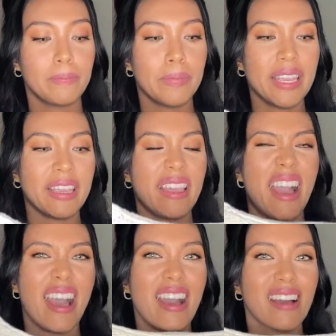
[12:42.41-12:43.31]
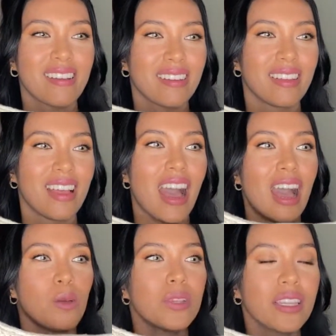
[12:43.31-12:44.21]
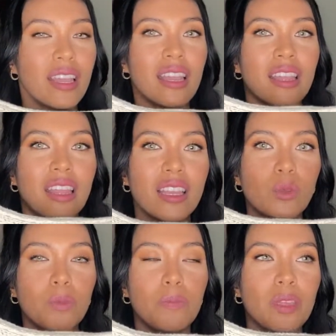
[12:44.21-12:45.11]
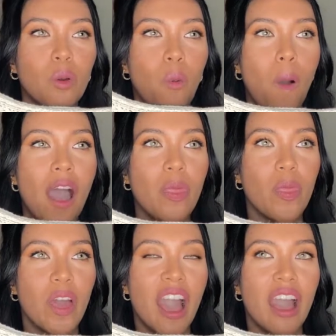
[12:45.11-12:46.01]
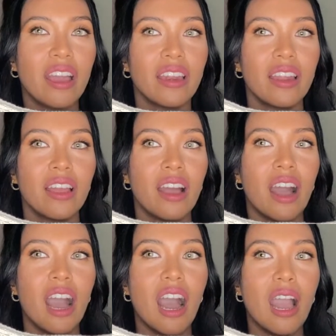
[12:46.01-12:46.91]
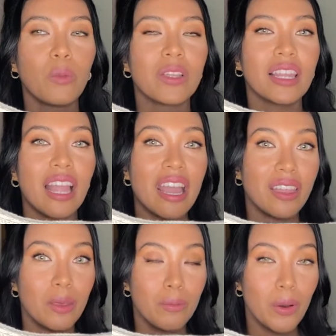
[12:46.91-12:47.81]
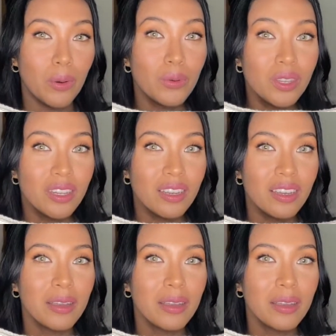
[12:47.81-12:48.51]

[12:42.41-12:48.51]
But yeah, I was thinking that this would be the one that I would like the most,